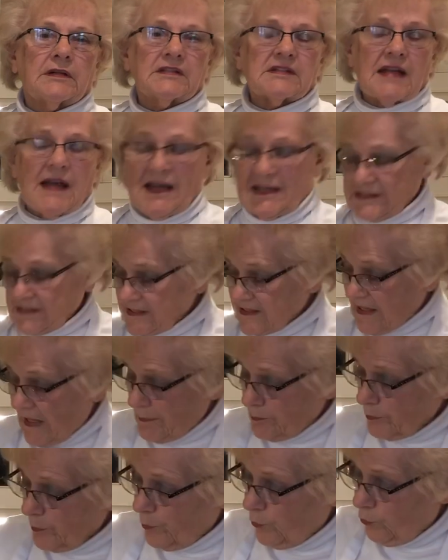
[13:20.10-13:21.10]
at some
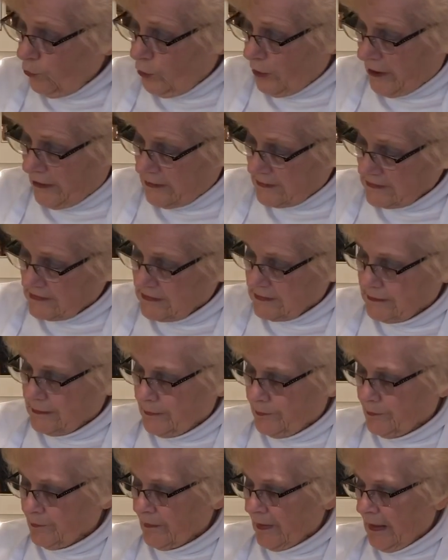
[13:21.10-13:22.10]
point,
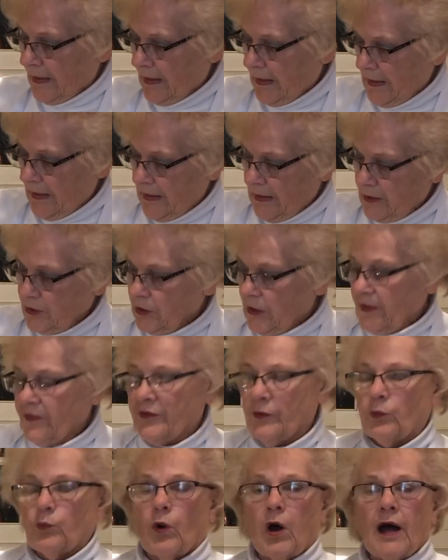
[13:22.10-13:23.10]
the
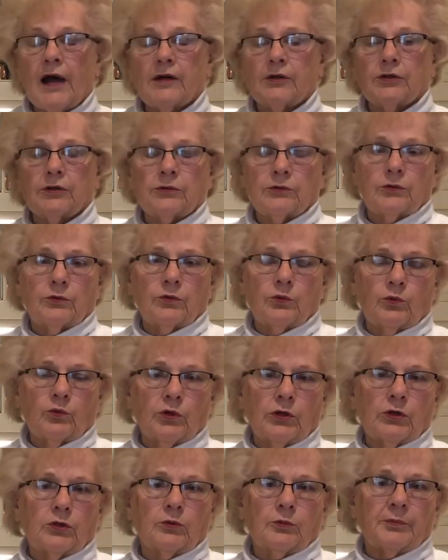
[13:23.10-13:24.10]
water
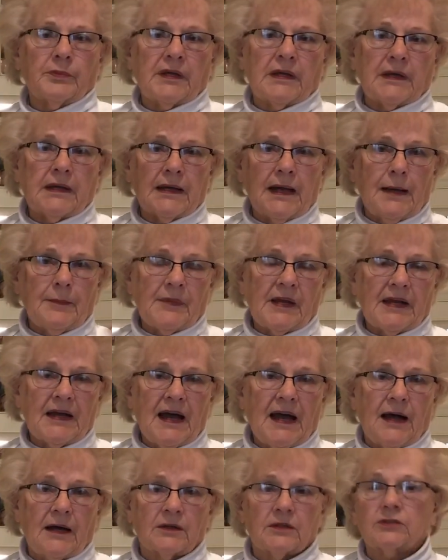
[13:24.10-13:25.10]
will be coming
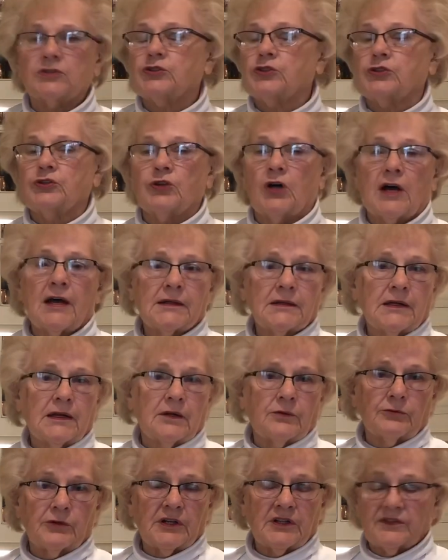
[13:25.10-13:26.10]
out. Do not get
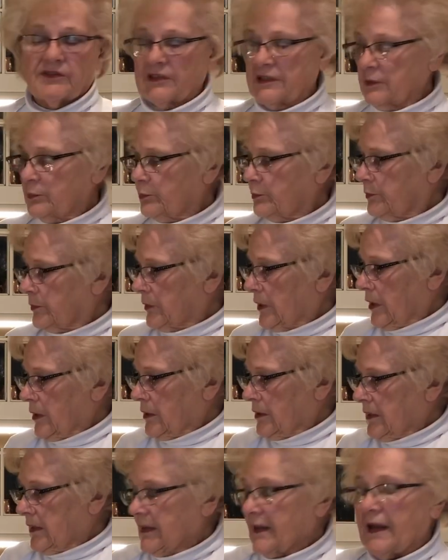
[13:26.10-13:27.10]
rid of it.
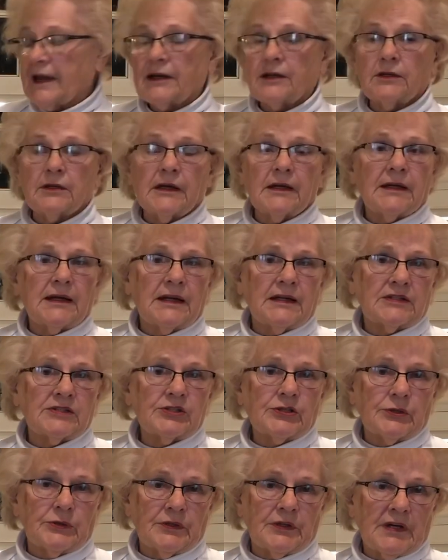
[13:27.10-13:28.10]
Ladle it
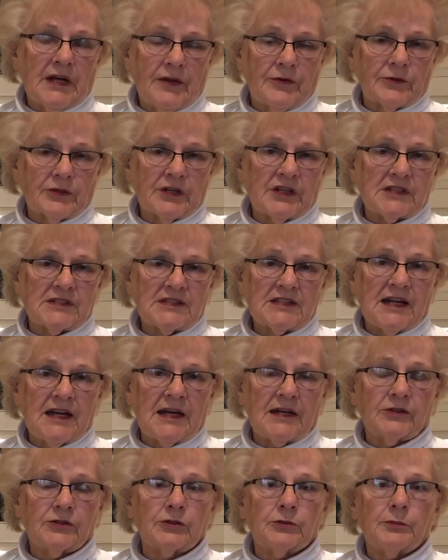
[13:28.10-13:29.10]
into another
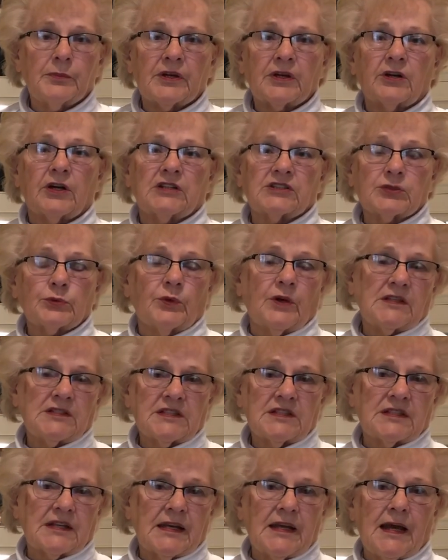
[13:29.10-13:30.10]
container because once
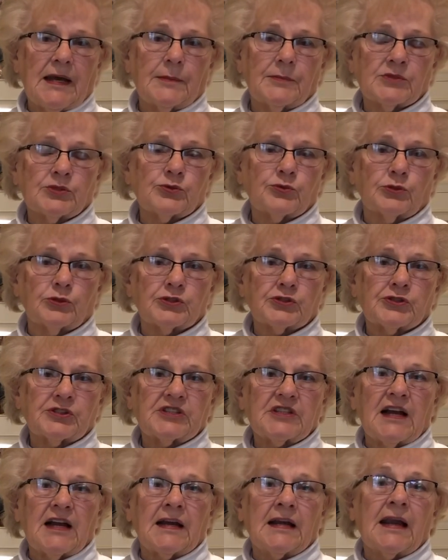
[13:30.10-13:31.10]
the cabbage rolls are
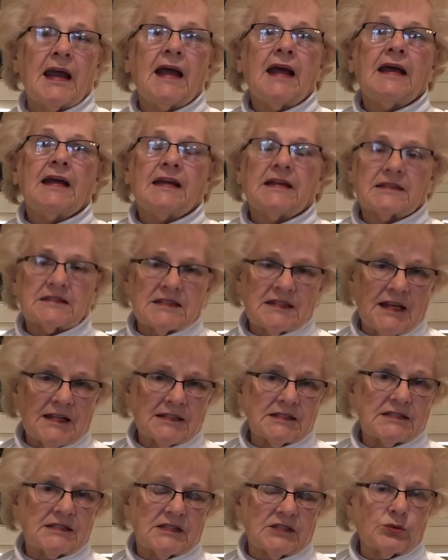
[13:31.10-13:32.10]
done, it sucks
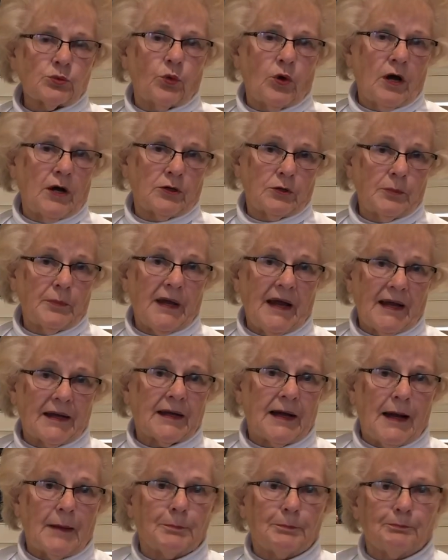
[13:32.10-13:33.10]
this water back
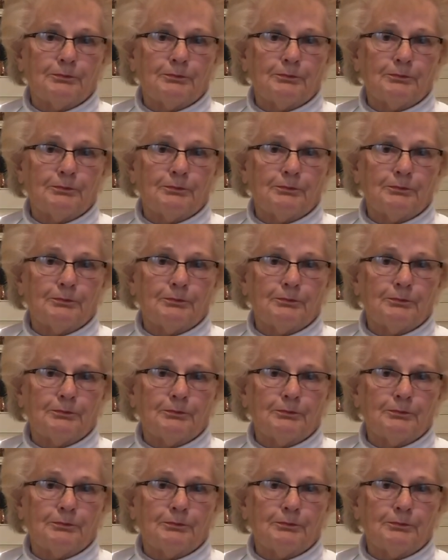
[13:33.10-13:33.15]
out.